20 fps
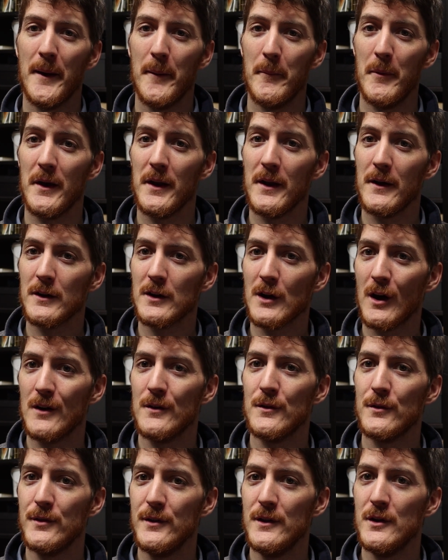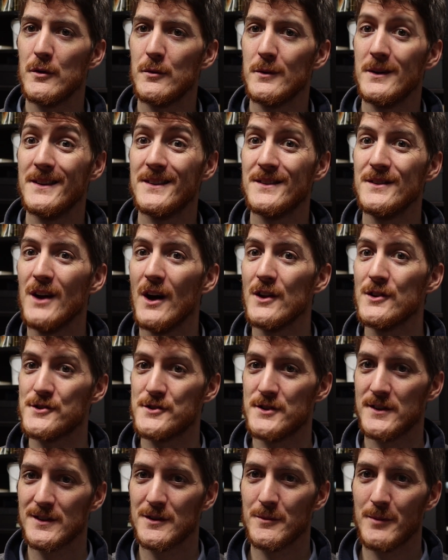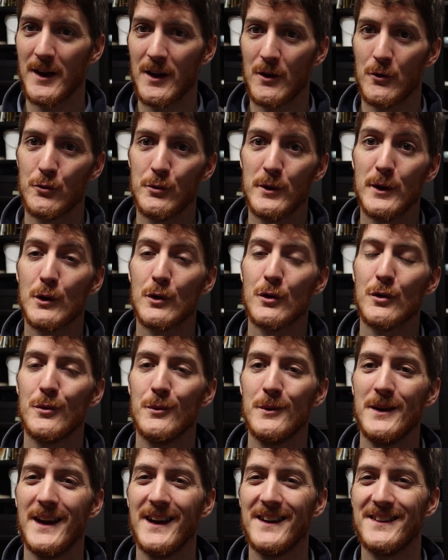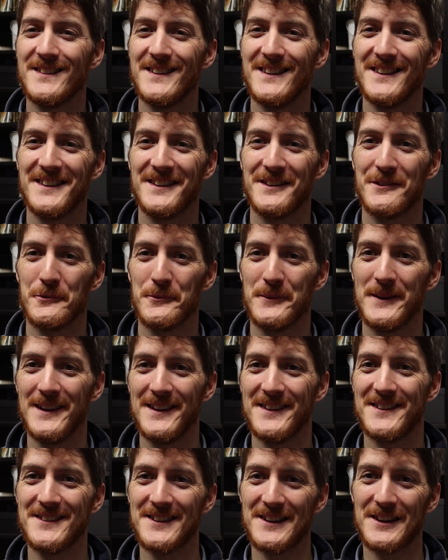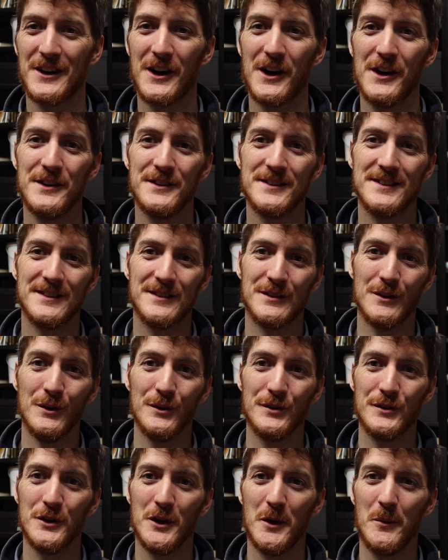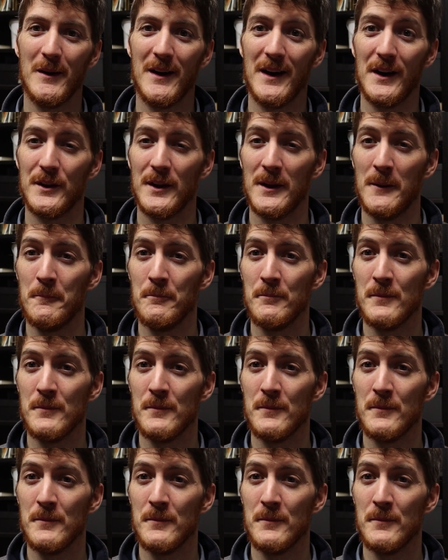But color theory is not just about recreating realistic colors, it's also about